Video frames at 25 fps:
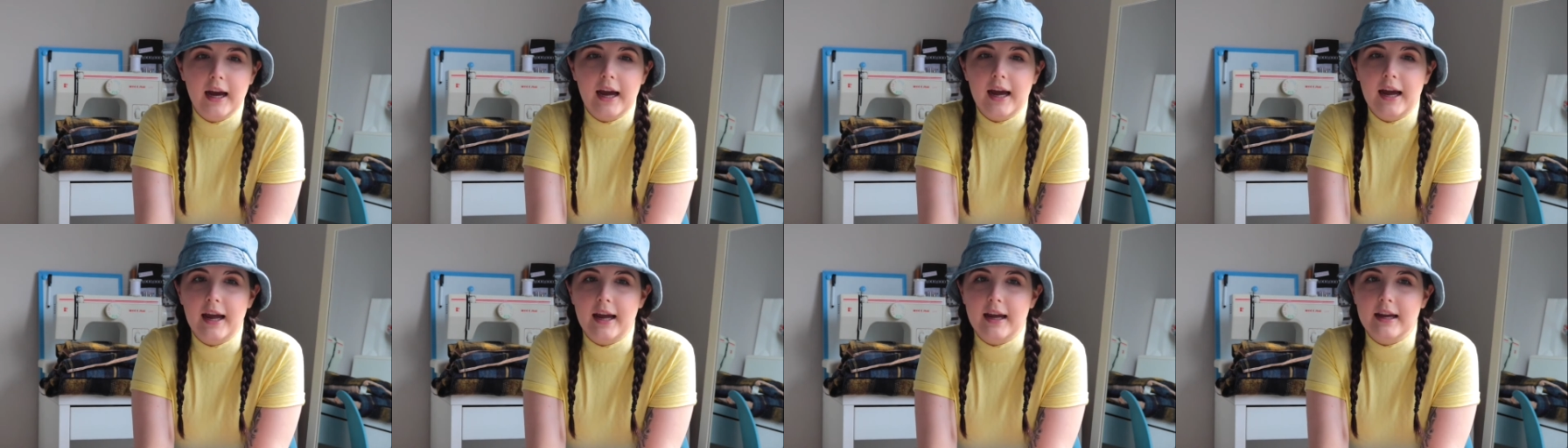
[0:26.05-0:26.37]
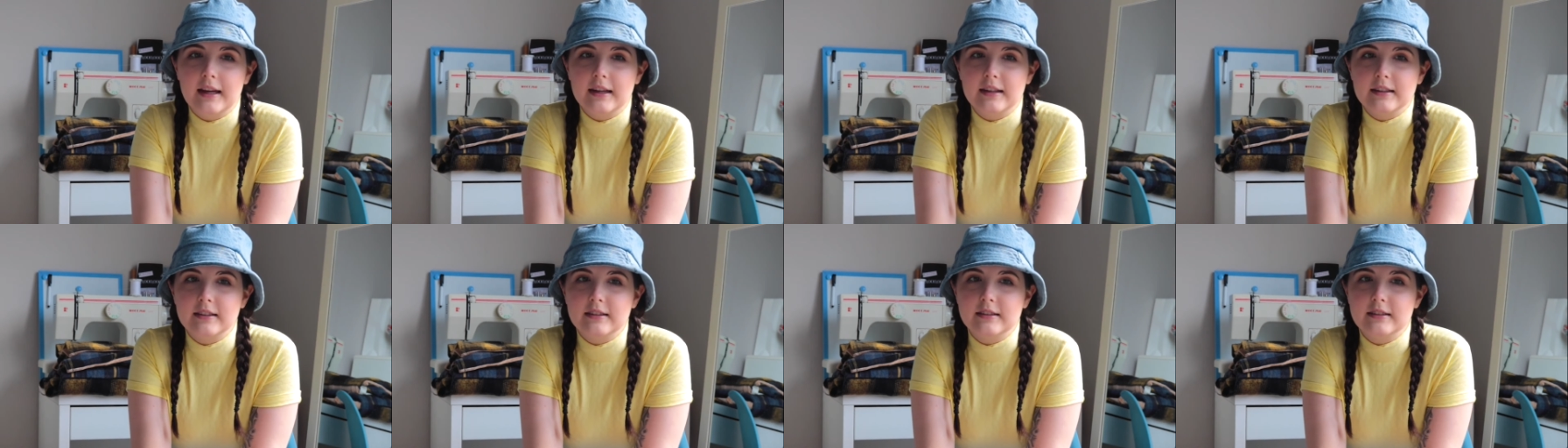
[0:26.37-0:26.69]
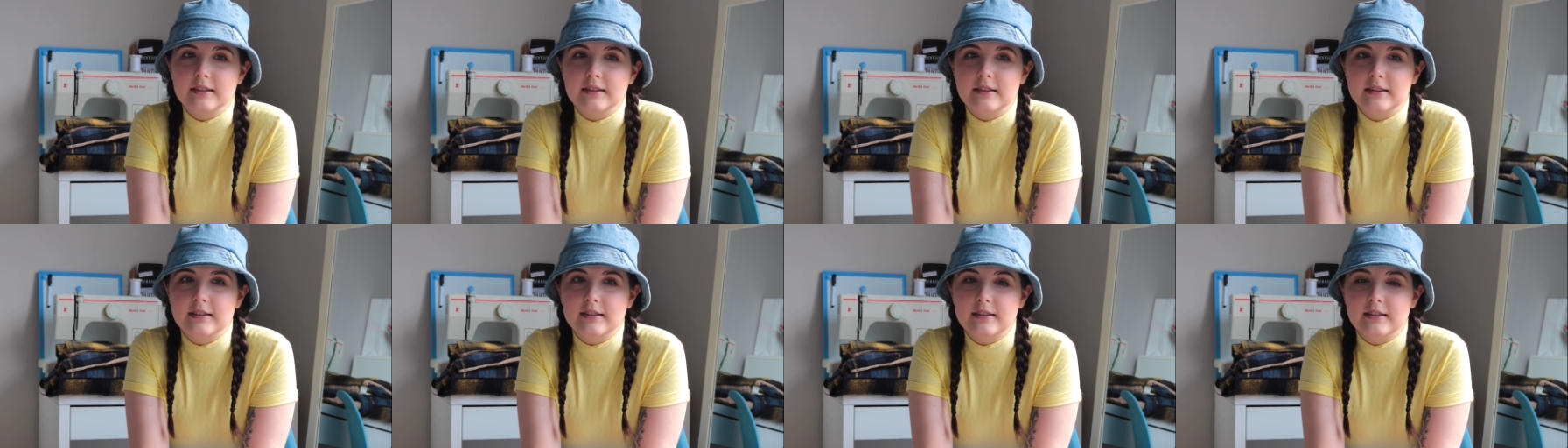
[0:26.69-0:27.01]
and
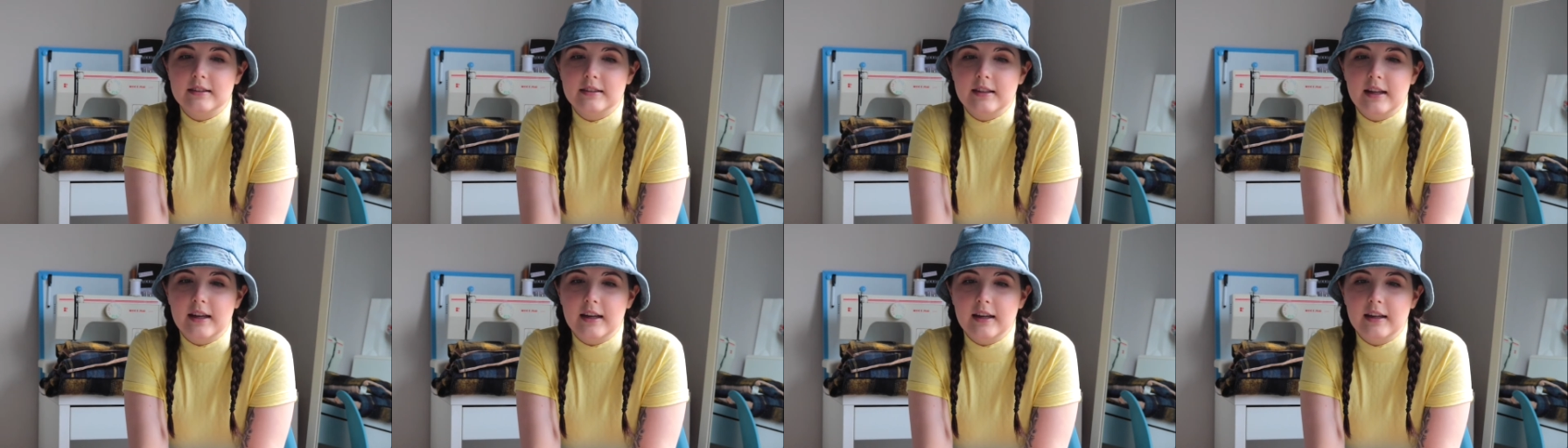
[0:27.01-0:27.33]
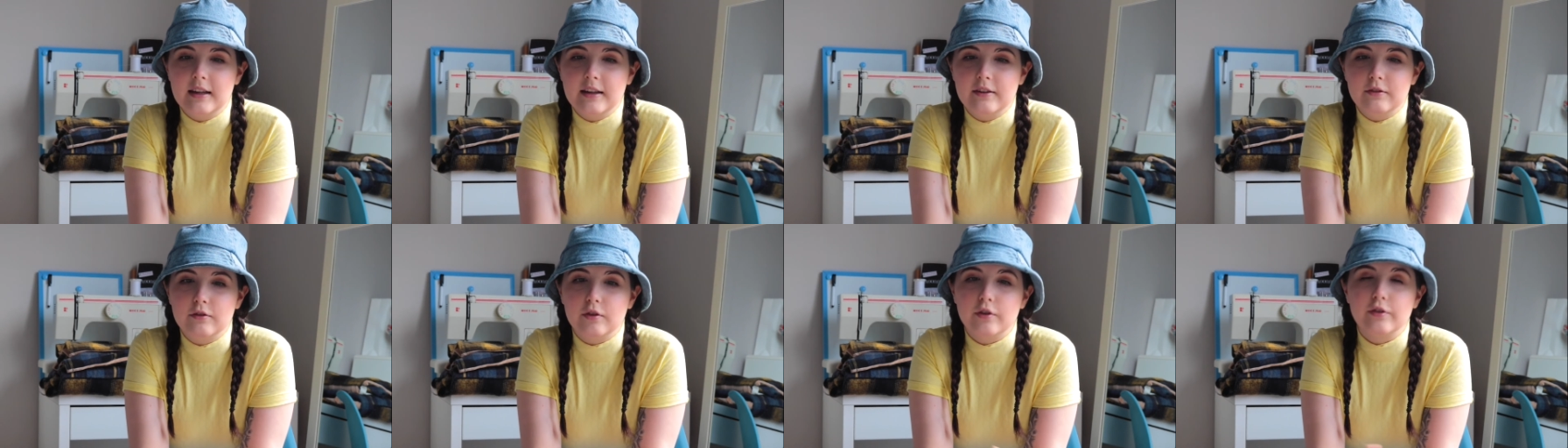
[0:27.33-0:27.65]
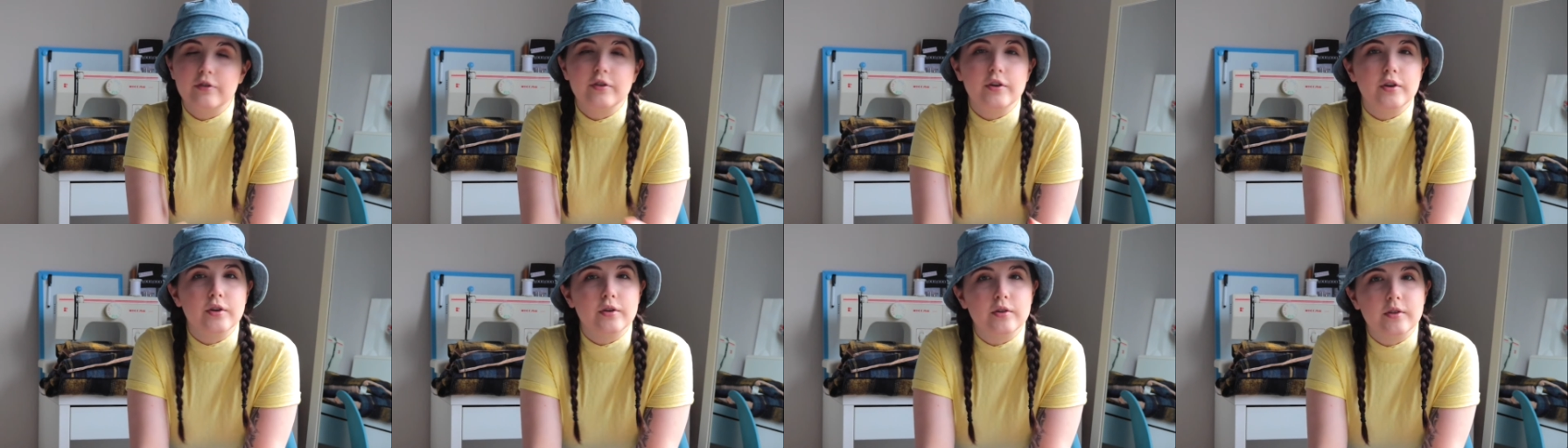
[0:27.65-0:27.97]
then
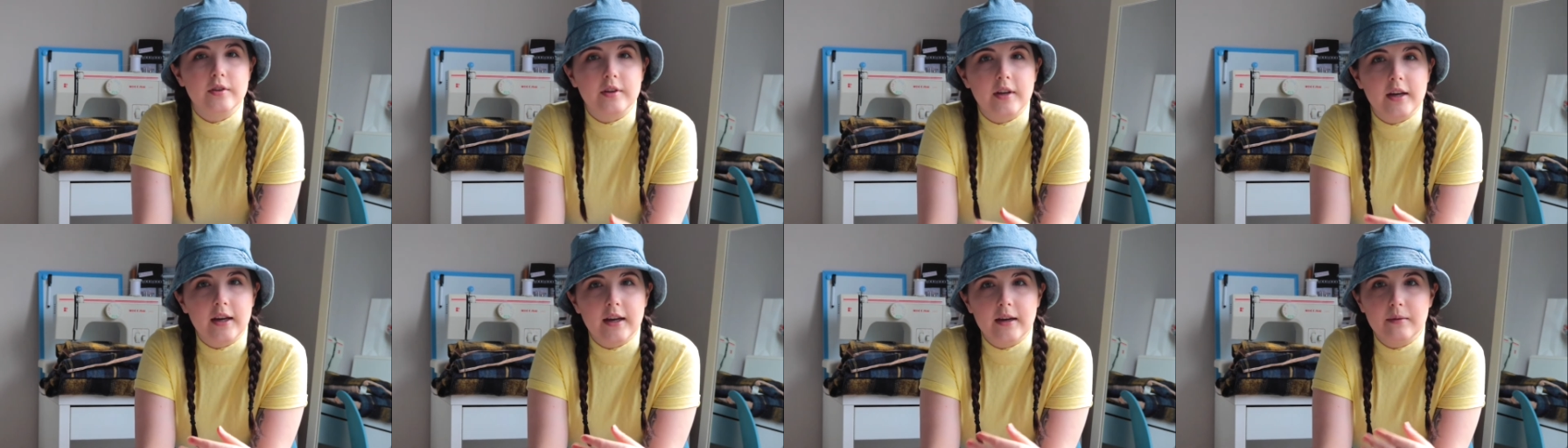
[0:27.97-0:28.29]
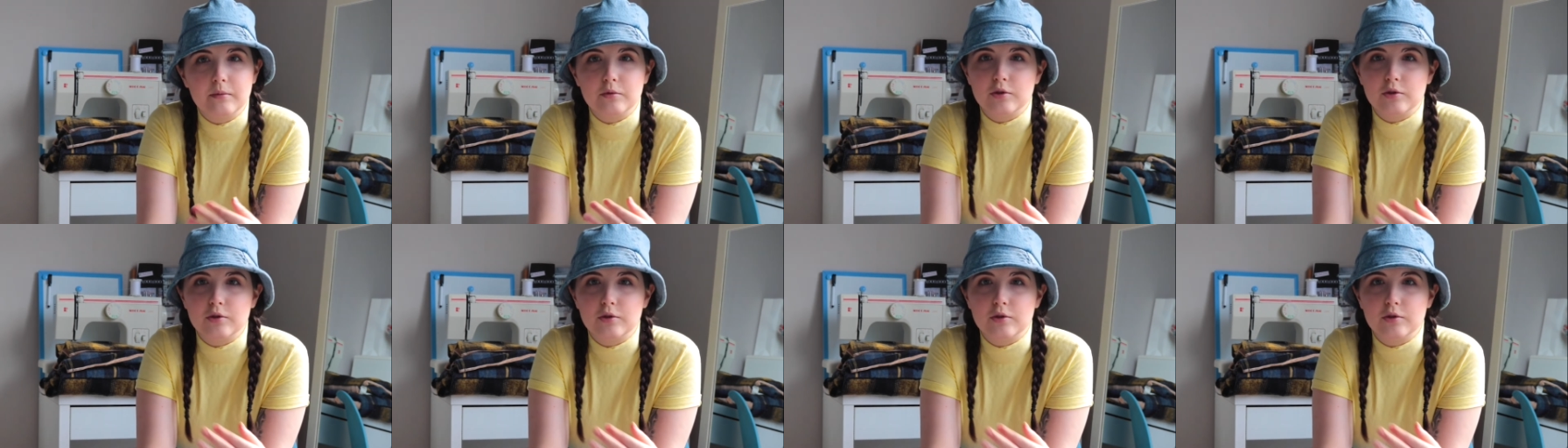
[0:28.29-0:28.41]
reviewed them,